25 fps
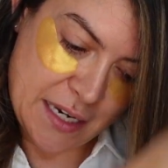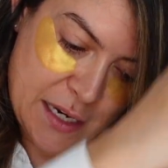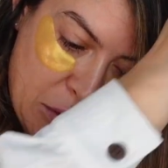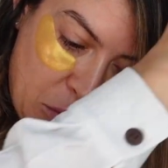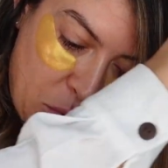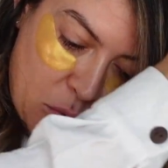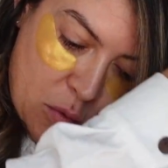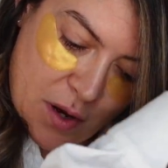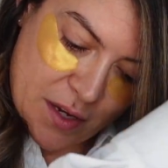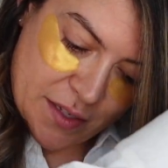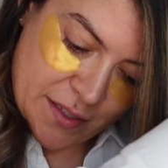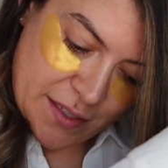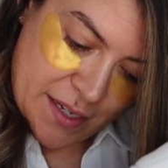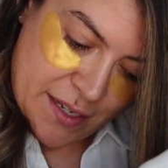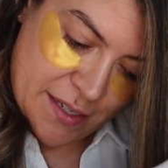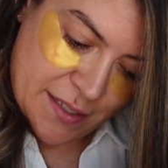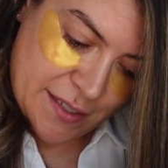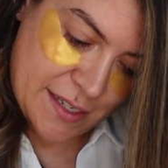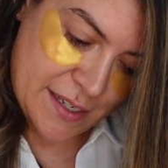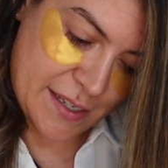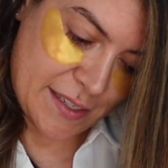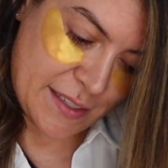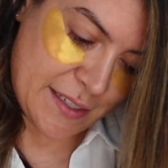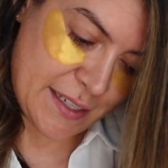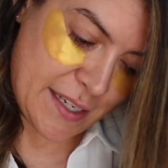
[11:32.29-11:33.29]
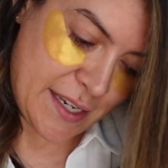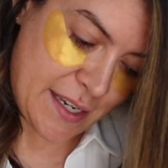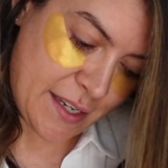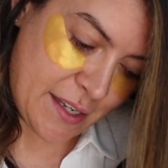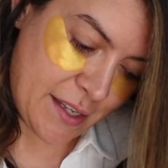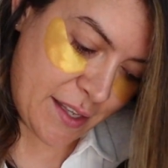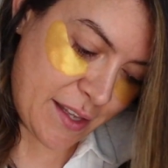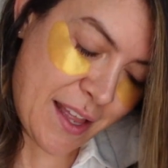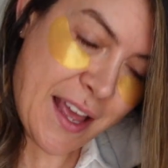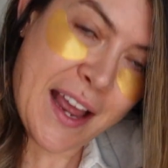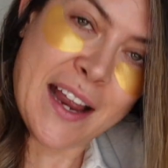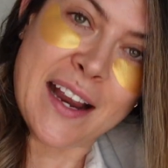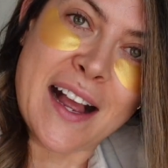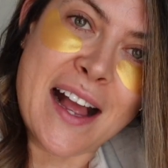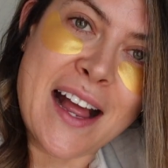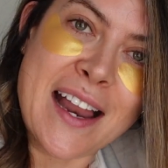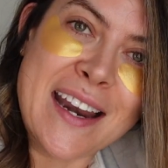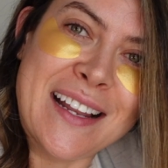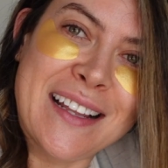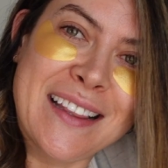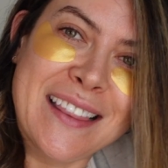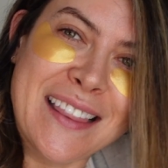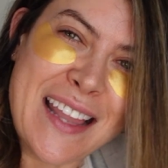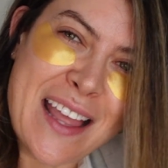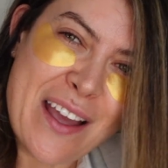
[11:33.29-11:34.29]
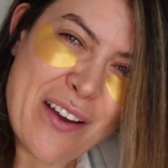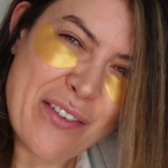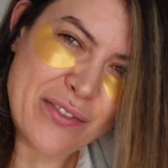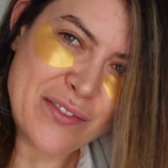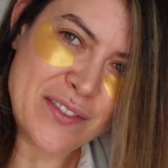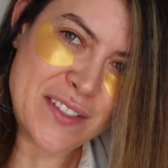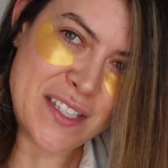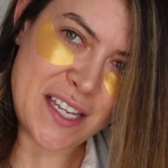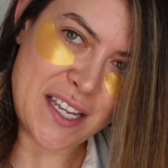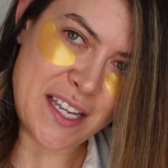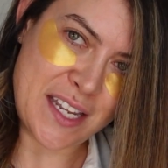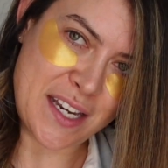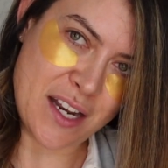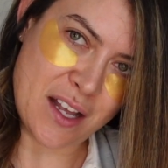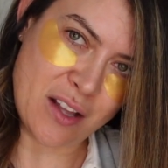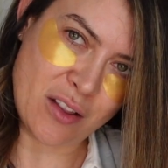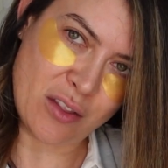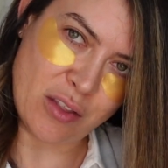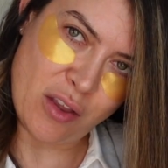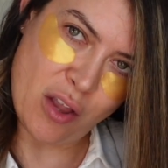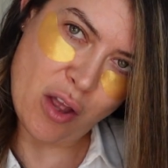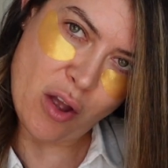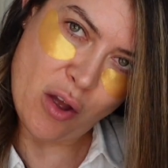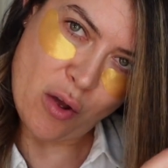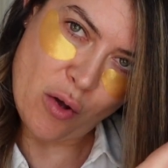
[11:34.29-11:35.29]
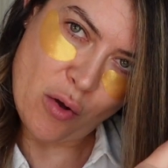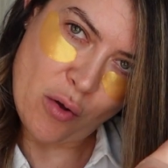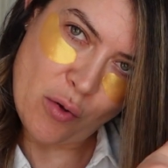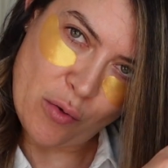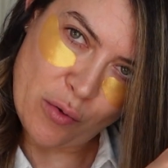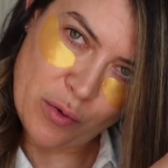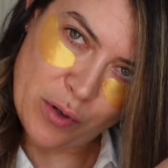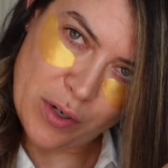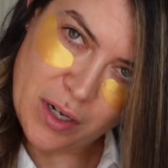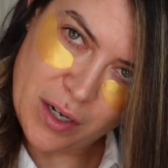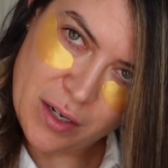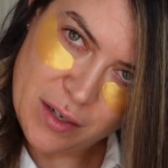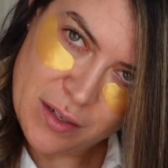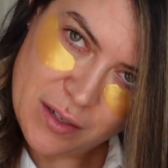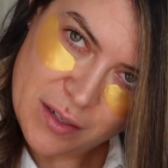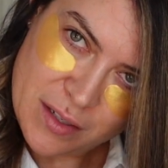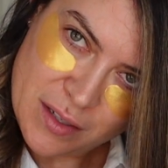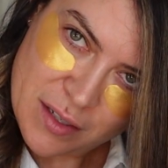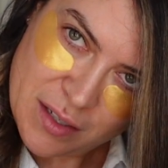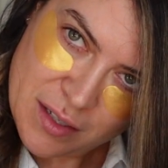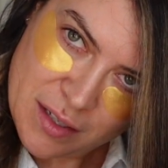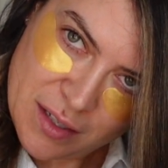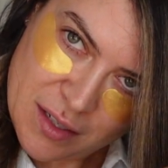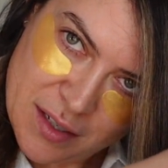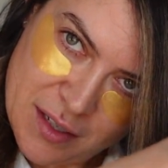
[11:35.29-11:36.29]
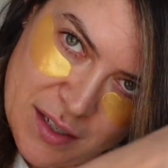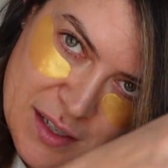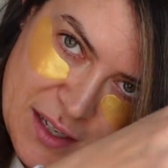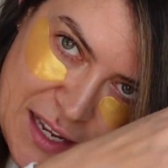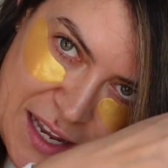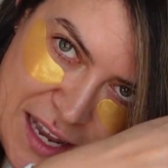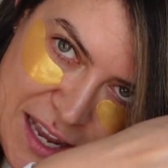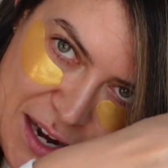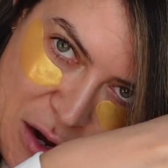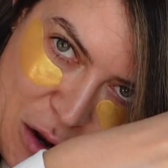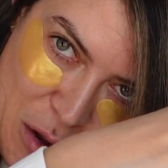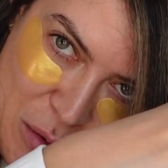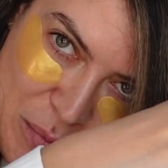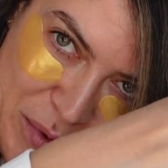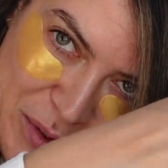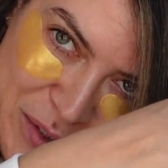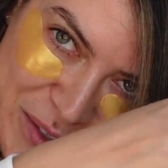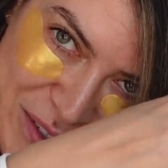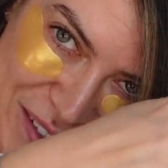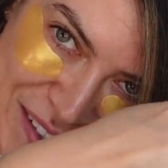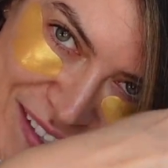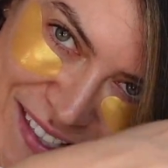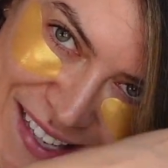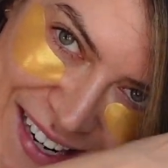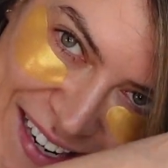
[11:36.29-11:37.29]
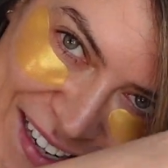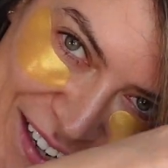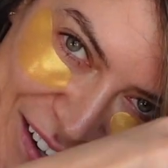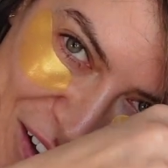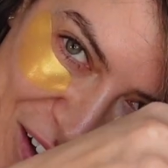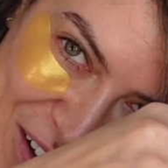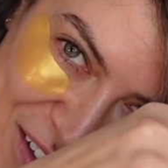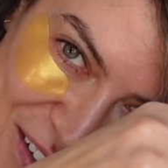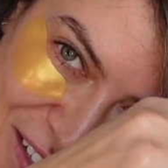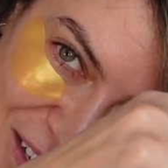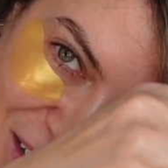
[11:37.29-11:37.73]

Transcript: it wasn't until I kind of left it alone and almost like got